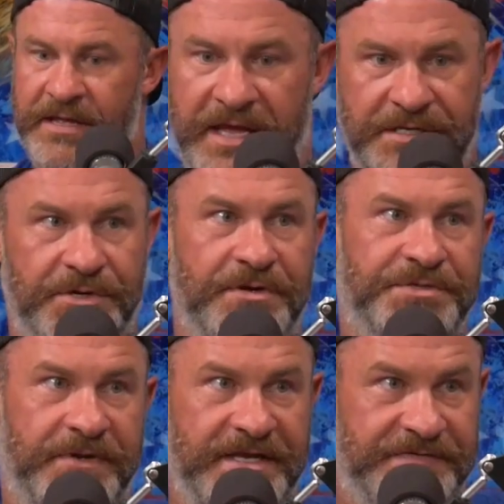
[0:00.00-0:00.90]

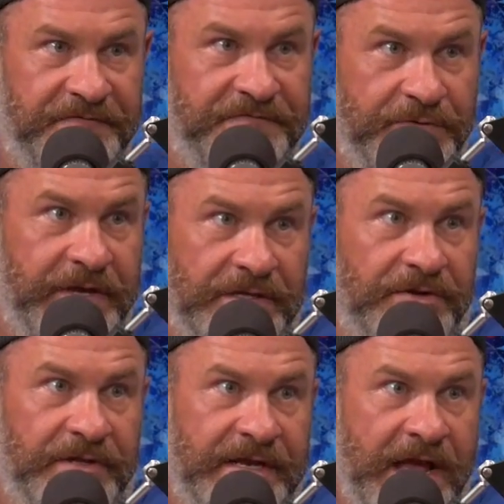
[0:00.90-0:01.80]
endurance race of doing
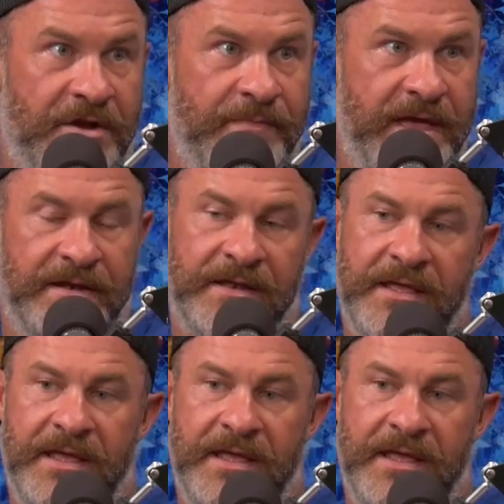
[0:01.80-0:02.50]
literally an Ironman.